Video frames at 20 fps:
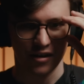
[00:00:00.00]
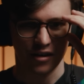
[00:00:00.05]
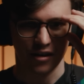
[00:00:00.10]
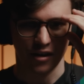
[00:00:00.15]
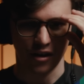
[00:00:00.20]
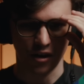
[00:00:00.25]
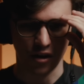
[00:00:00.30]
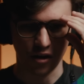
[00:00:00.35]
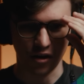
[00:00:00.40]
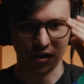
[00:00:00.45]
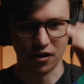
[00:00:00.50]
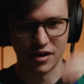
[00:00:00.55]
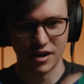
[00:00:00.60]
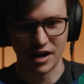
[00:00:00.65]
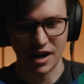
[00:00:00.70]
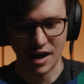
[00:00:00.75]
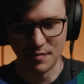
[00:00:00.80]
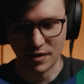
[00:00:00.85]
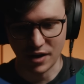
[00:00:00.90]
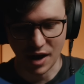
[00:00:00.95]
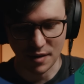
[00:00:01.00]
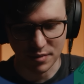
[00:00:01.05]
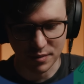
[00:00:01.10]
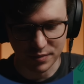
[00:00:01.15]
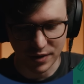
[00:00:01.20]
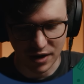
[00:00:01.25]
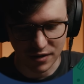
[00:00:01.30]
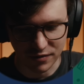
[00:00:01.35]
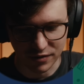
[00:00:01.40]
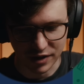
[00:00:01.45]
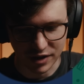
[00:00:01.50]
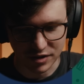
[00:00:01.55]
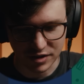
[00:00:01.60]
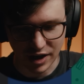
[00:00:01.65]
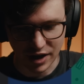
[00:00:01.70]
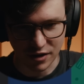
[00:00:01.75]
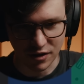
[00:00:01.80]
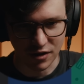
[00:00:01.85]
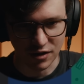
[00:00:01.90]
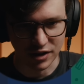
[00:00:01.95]
Oh, I'm not prepared for this
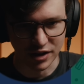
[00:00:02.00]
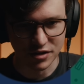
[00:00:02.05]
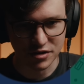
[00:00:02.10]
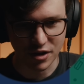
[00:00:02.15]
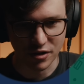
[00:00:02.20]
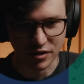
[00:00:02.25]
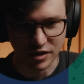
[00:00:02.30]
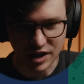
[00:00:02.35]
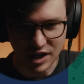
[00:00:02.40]
at all. Let's go to